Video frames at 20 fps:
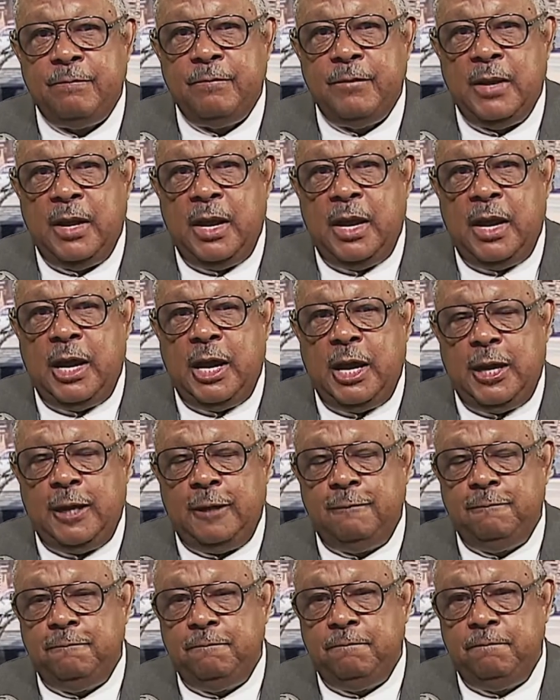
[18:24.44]

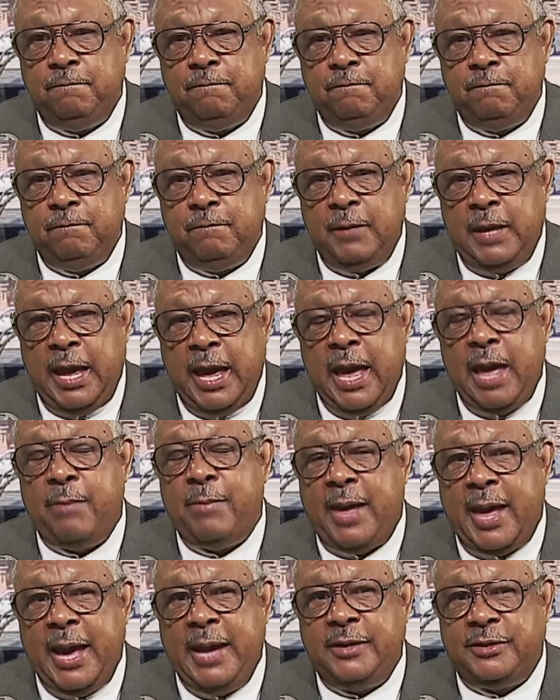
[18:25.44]
Um,
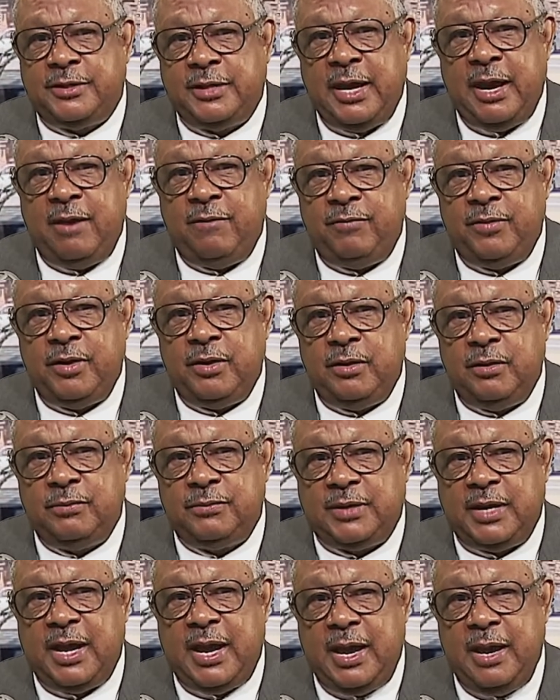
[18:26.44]
Hamites have their
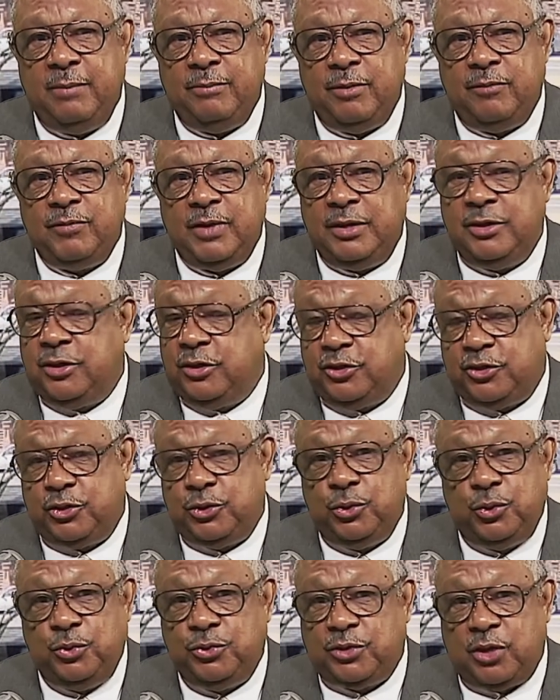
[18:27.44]
time. Of, the
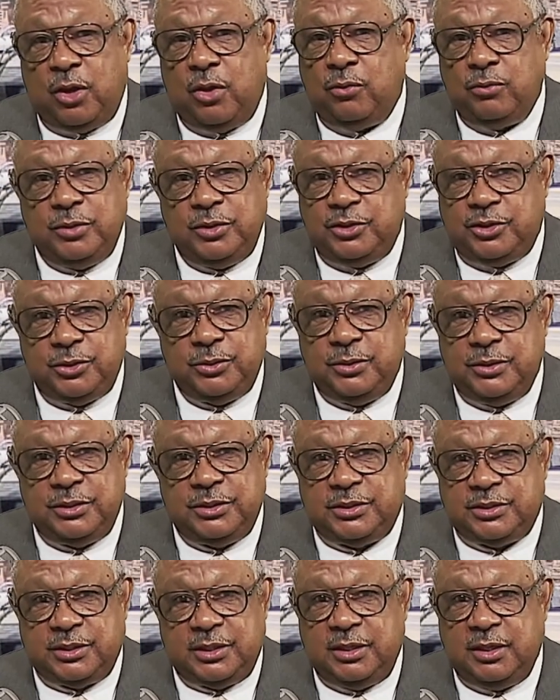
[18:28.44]
Jews own the
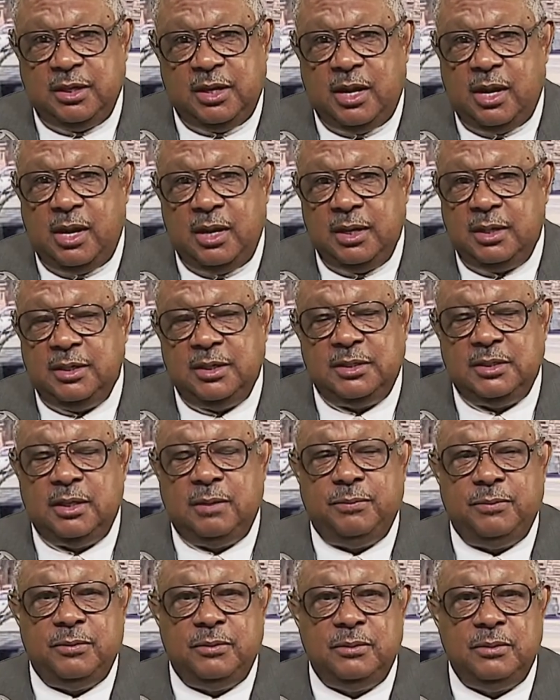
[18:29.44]
Jewish synagogue and the
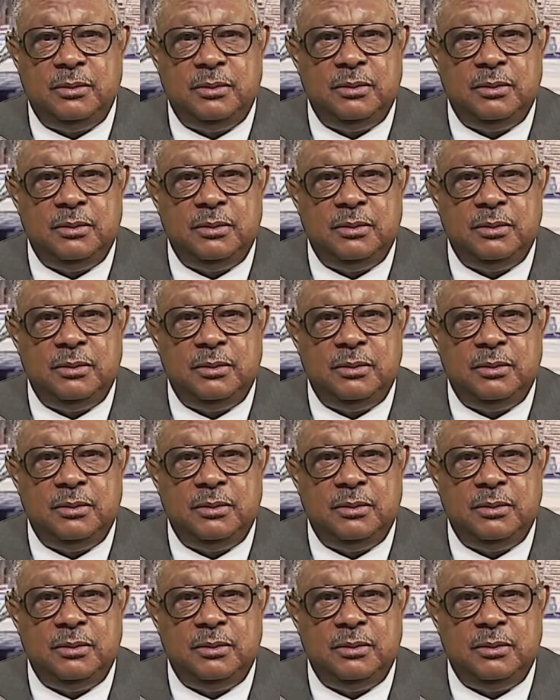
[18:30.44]
temple.